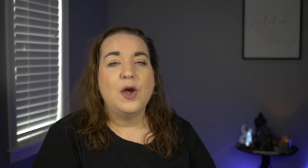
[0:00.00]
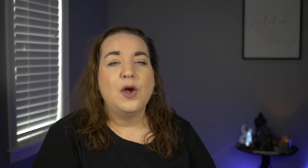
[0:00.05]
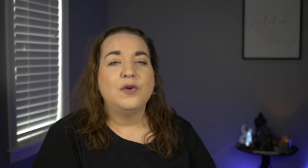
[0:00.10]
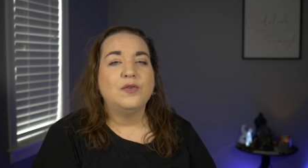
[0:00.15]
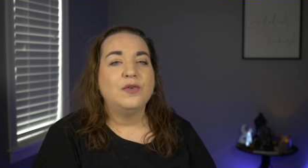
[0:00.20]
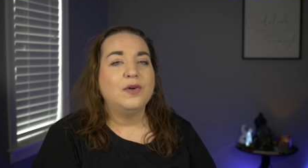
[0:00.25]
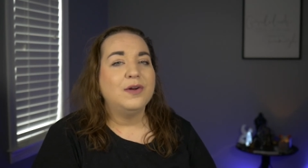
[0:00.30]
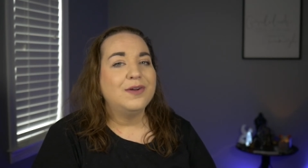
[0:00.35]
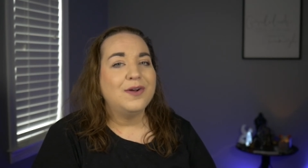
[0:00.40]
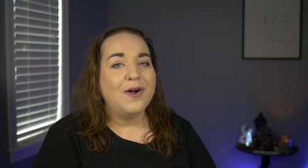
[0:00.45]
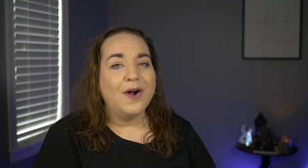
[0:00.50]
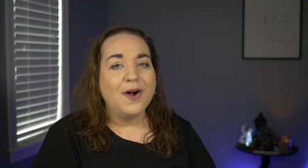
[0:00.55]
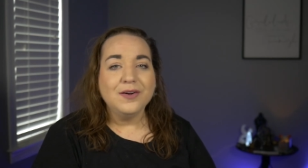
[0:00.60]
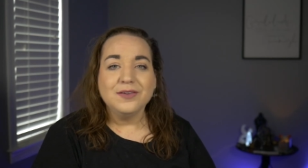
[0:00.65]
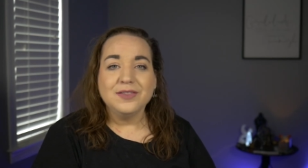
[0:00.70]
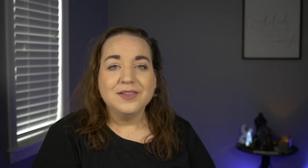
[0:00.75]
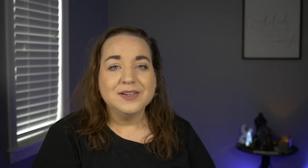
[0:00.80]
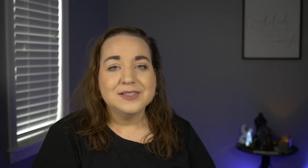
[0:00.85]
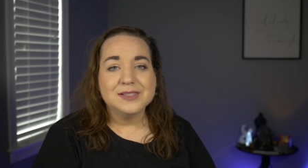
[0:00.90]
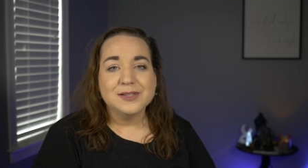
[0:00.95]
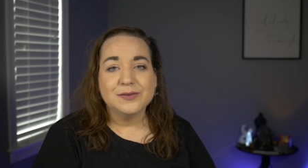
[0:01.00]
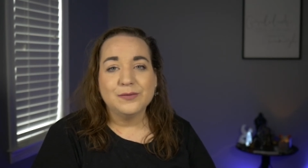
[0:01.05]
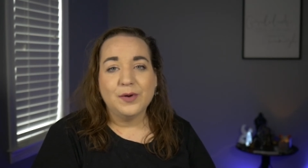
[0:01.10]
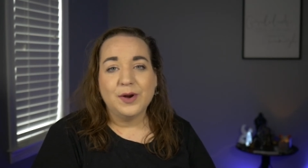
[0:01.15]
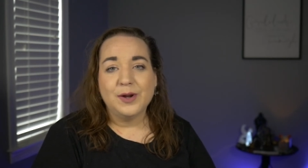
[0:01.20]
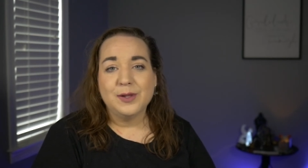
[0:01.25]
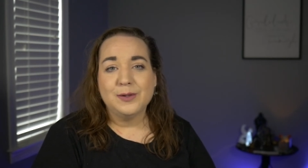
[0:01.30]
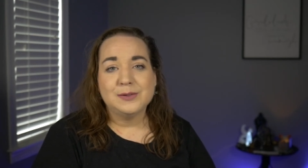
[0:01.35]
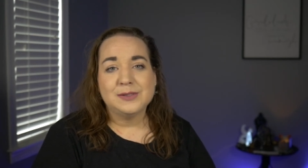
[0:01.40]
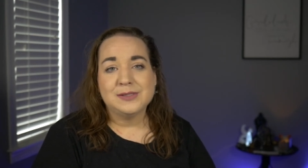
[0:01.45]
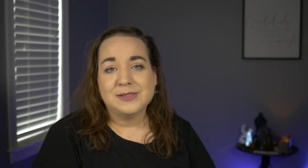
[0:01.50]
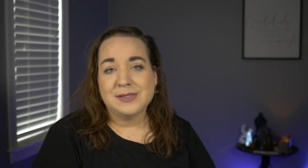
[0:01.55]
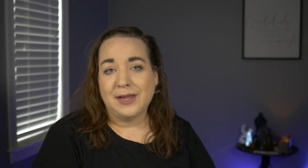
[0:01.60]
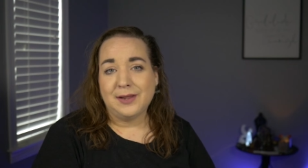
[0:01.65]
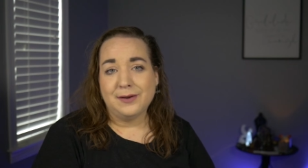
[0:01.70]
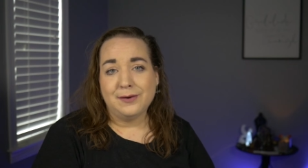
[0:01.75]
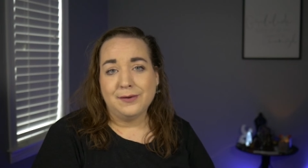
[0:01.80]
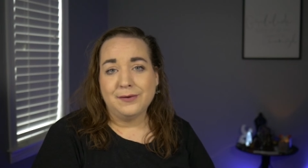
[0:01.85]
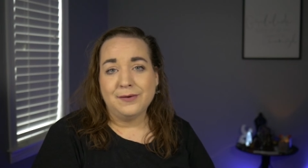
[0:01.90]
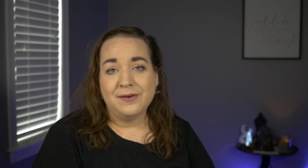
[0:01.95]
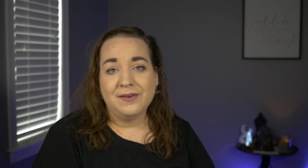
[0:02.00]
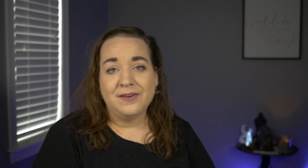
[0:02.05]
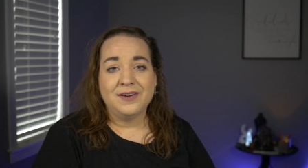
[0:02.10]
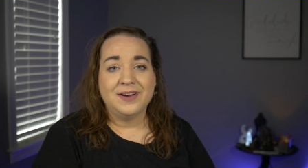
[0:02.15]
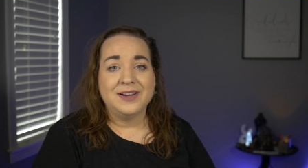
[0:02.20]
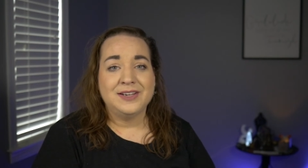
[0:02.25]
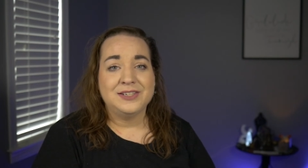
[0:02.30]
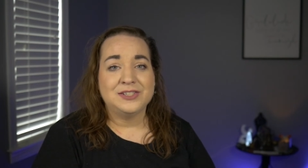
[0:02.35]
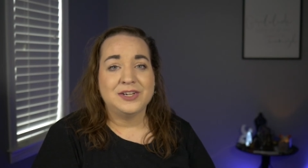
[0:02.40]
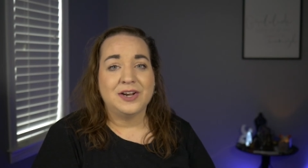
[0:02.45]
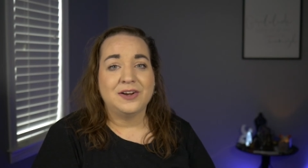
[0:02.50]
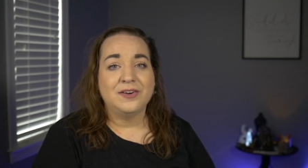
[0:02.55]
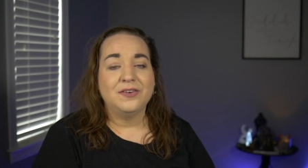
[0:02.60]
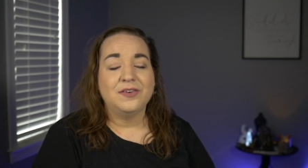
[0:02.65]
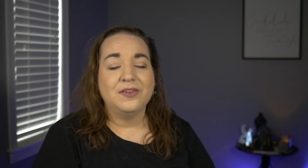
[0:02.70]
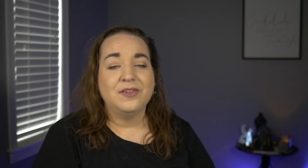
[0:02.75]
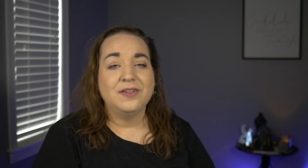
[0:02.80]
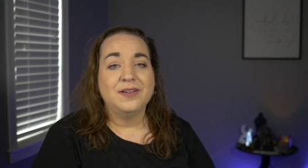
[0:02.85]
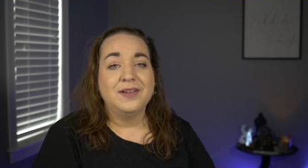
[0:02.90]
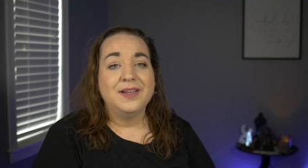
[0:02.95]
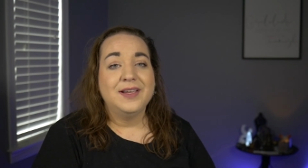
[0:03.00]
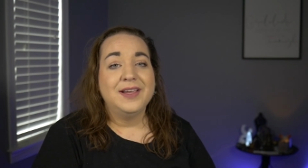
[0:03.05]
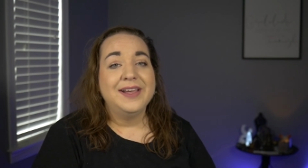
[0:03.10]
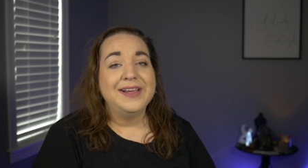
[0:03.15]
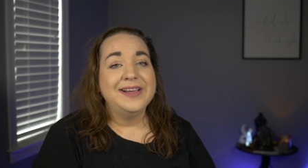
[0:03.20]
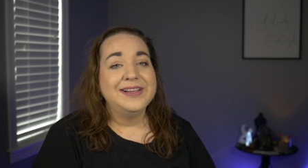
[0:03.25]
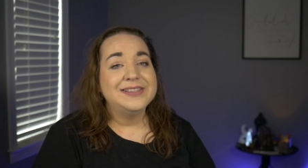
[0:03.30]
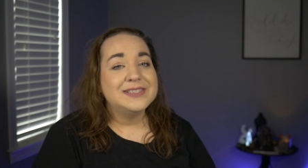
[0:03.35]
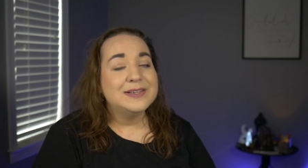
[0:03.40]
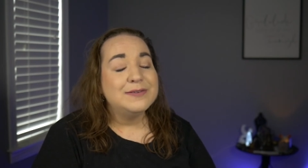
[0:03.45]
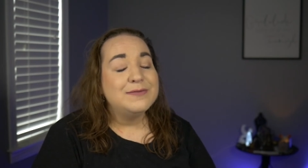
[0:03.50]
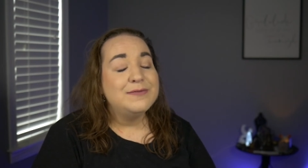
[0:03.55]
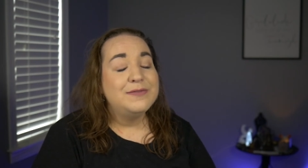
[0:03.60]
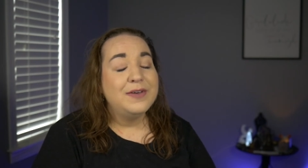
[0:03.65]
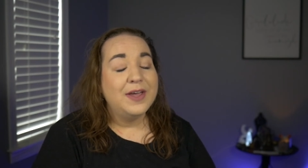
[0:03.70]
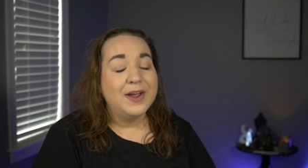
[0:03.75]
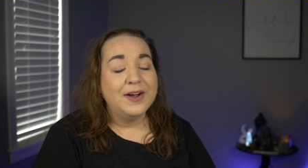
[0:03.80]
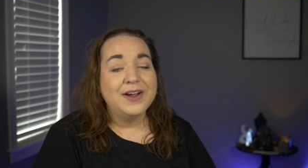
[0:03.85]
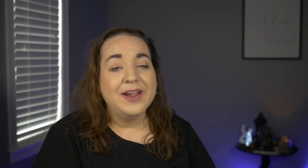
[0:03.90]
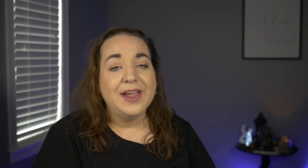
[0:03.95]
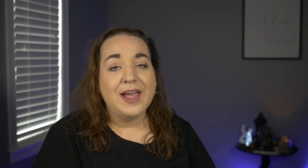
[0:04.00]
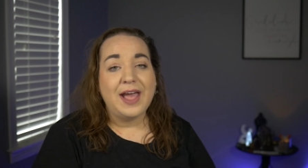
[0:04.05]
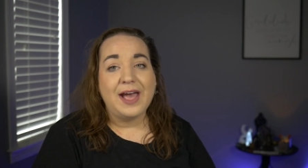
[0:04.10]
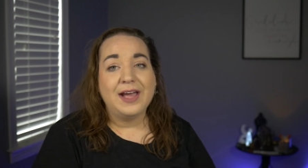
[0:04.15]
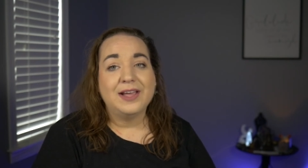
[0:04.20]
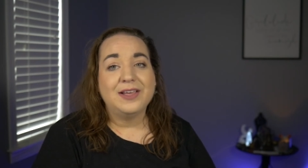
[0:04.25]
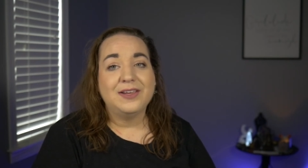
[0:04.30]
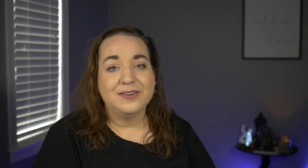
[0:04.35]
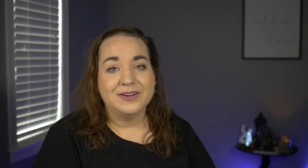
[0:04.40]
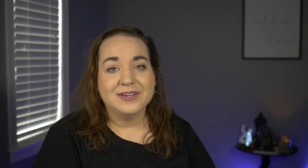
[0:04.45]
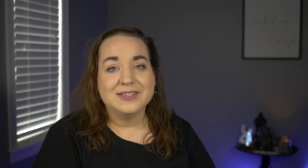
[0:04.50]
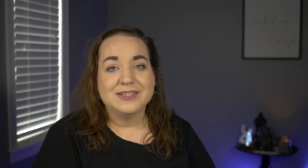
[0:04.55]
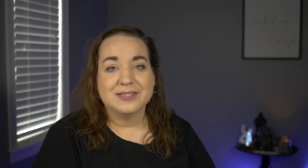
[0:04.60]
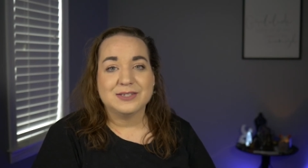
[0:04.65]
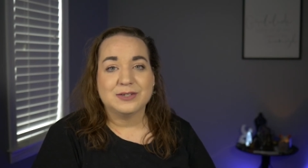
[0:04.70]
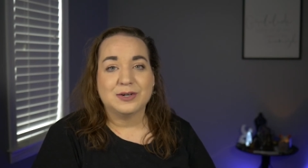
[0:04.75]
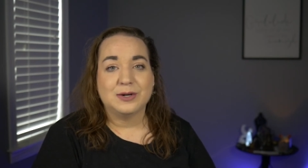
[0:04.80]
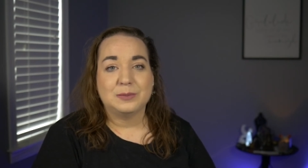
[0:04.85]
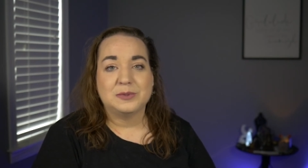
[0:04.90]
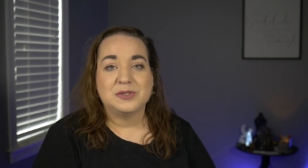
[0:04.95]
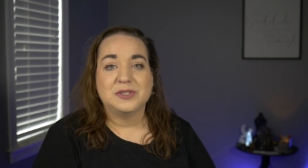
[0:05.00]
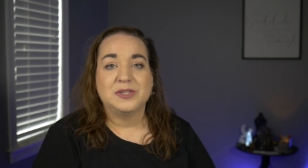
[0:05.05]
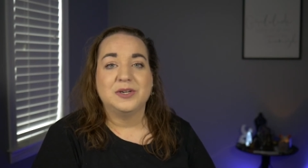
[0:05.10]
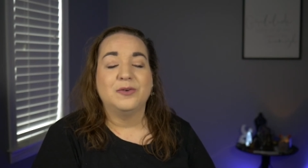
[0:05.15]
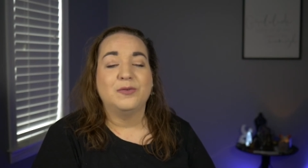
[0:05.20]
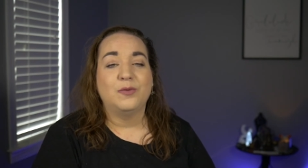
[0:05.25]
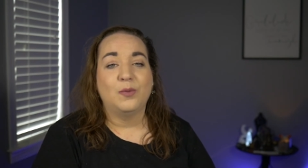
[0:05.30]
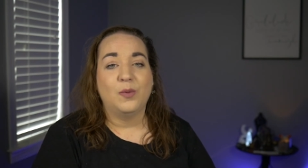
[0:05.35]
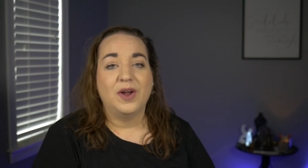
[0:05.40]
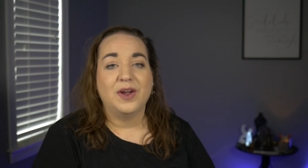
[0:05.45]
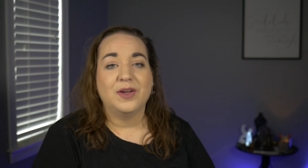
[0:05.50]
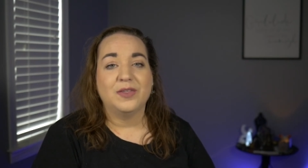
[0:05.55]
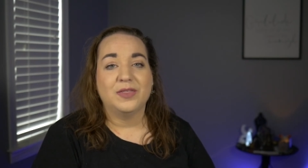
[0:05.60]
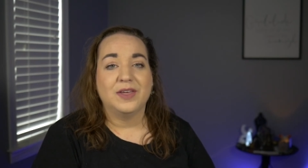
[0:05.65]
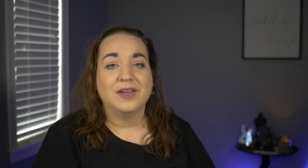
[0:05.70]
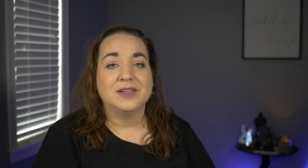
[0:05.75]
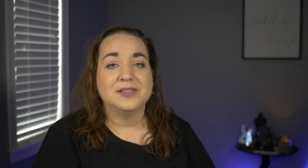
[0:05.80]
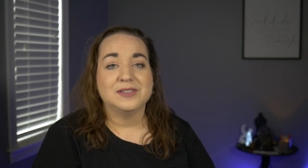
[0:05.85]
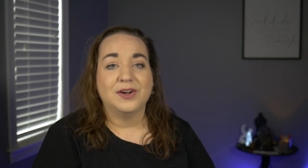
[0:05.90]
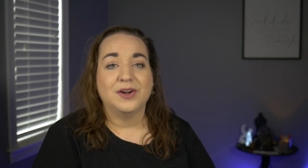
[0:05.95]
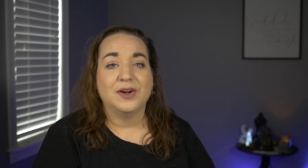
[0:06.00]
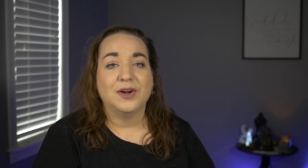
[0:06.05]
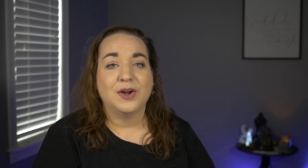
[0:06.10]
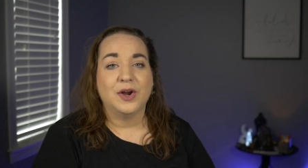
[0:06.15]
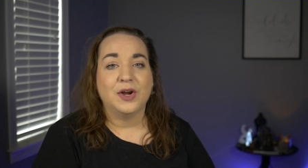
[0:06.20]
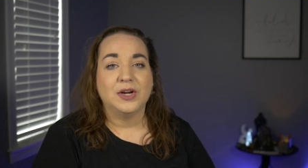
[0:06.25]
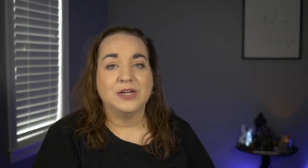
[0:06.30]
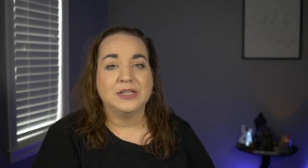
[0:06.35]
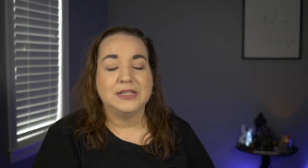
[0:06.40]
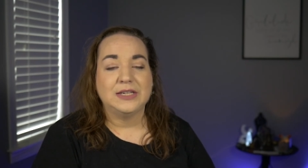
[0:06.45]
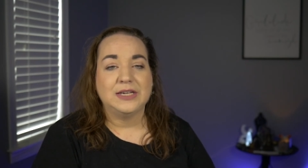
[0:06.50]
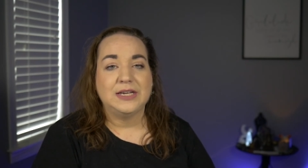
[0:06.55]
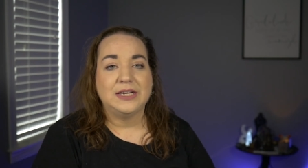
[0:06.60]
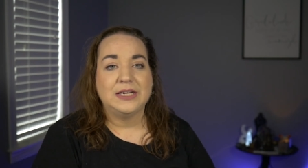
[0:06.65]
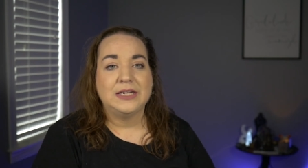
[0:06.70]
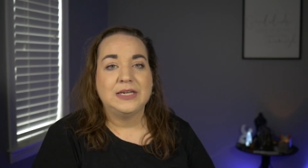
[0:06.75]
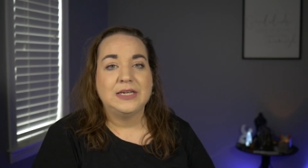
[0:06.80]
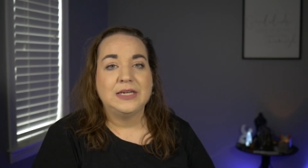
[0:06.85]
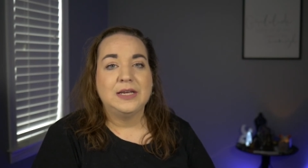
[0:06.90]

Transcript: Regardless of where you stand on her in general, it's a very accurate description of where things are currently.